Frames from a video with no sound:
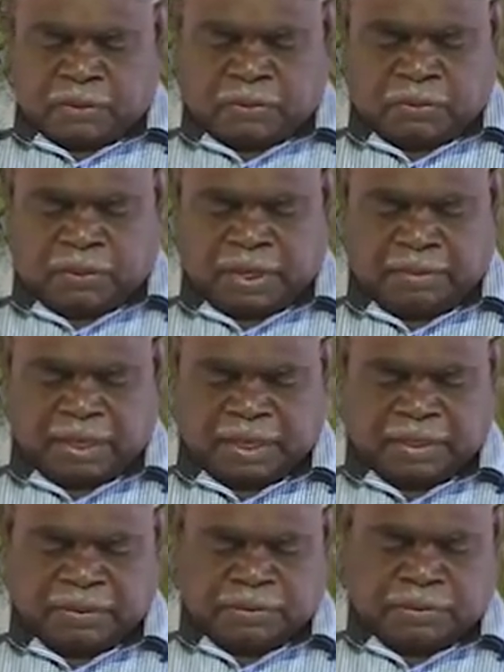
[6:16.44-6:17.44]
we
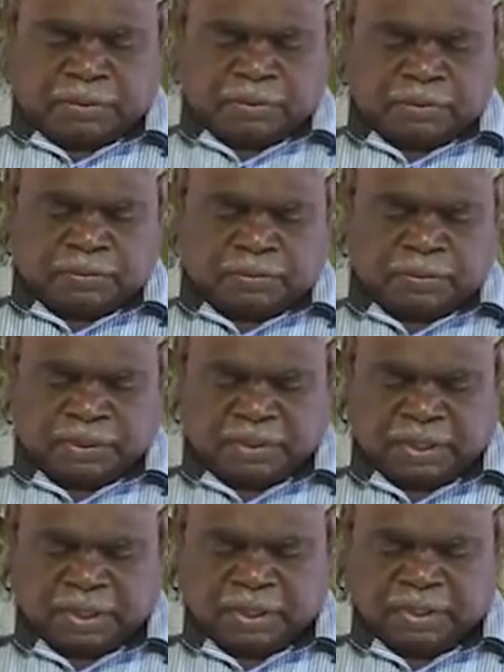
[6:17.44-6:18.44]
may soon
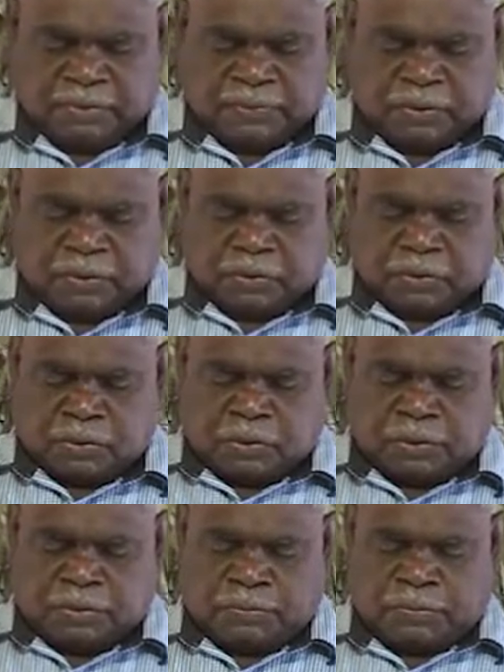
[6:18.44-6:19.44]
see
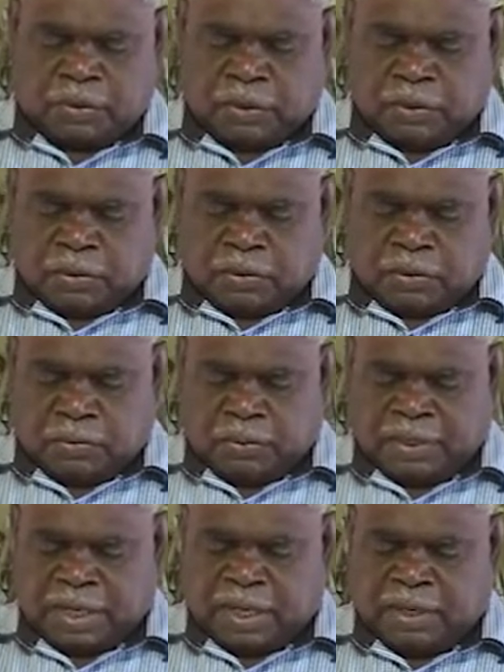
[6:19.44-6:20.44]
schools
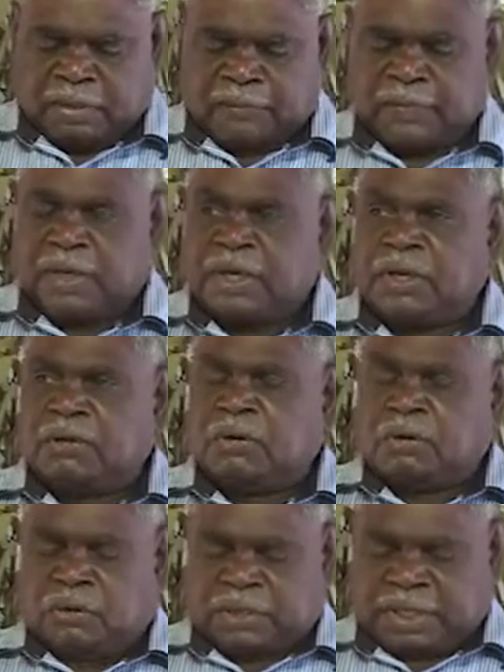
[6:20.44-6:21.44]
without any
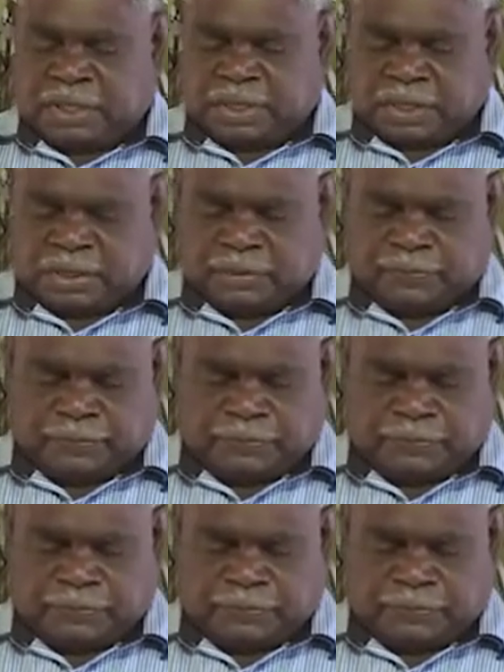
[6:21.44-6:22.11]
Yolngu teachers.